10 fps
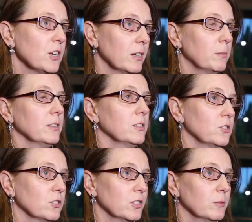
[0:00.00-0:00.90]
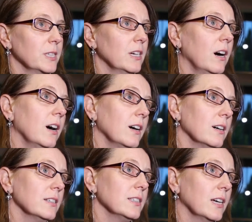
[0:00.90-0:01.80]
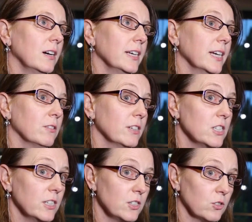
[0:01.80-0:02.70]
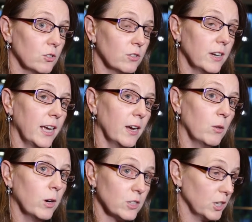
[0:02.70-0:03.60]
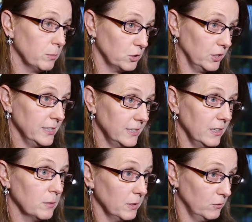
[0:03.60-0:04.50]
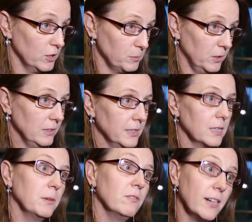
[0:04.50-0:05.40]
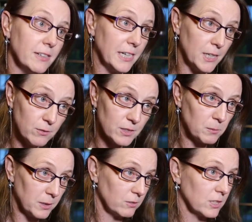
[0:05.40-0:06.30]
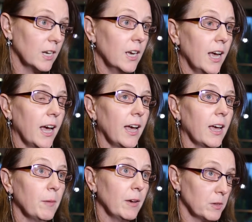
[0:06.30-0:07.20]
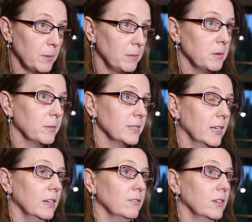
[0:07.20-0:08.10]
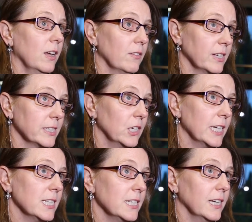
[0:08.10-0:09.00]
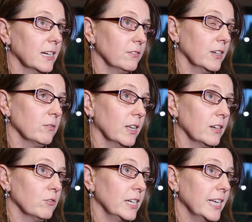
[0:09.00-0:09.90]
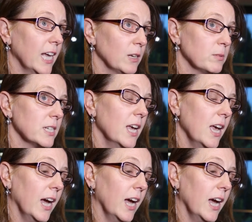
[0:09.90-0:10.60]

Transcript: a gentle birth instructor because I had originally done a workshop with Tracy on my first birth. I had been very nervous about um, having a baby myself, a lot of anxiety, and I found that it really helped.